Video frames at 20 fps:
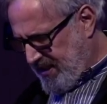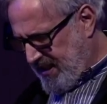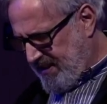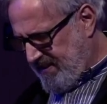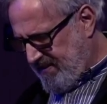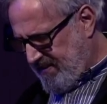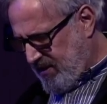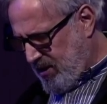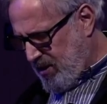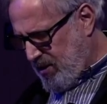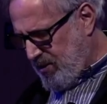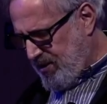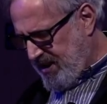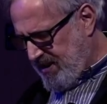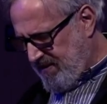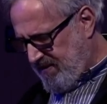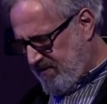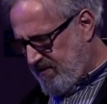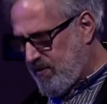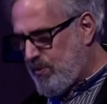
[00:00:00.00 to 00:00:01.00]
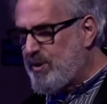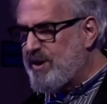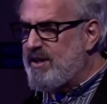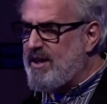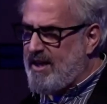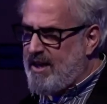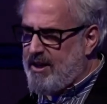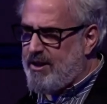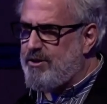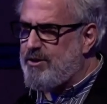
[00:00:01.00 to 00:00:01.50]
I
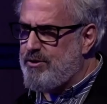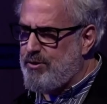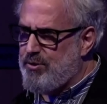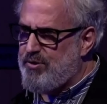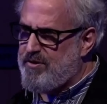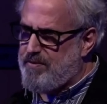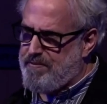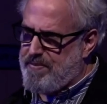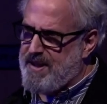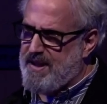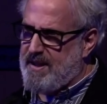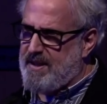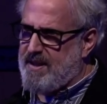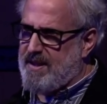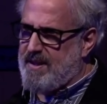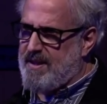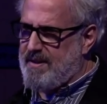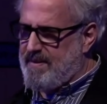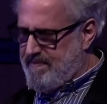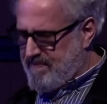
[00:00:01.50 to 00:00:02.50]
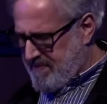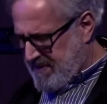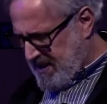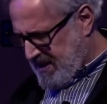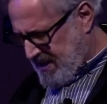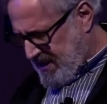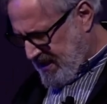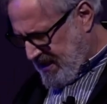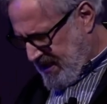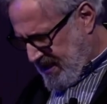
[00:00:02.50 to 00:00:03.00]
heard you speak,
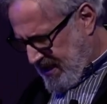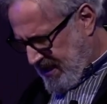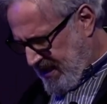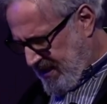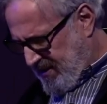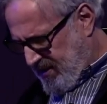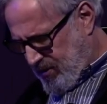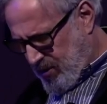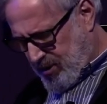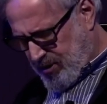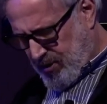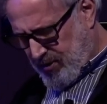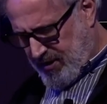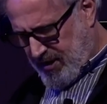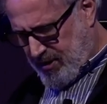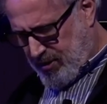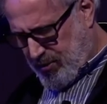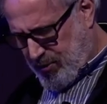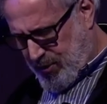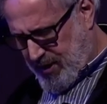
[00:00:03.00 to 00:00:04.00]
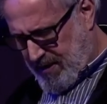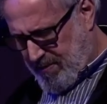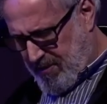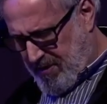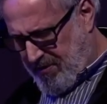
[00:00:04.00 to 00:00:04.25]
I thought on the dream of